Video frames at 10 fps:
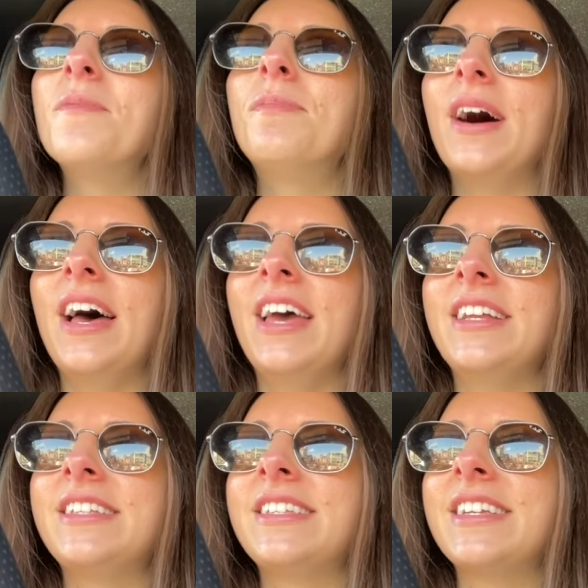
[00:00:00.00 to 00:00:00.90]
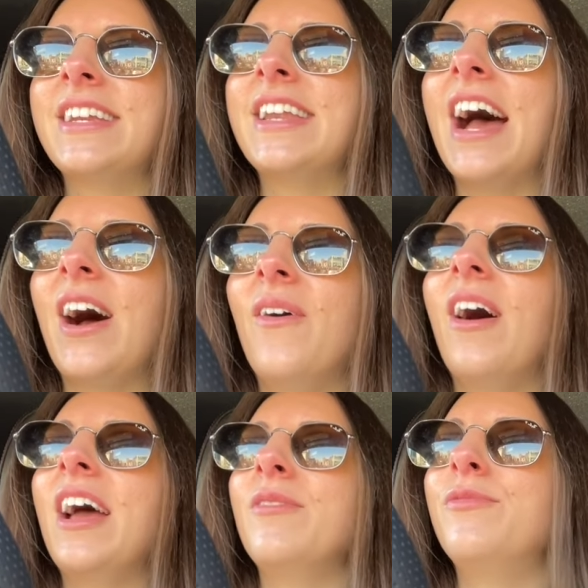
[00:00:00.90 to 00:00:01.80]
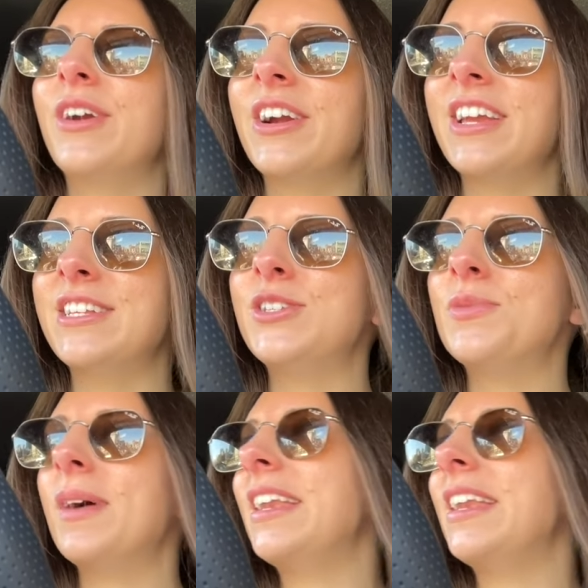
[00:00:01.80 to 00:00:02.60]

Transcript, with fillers: but now I'm very into my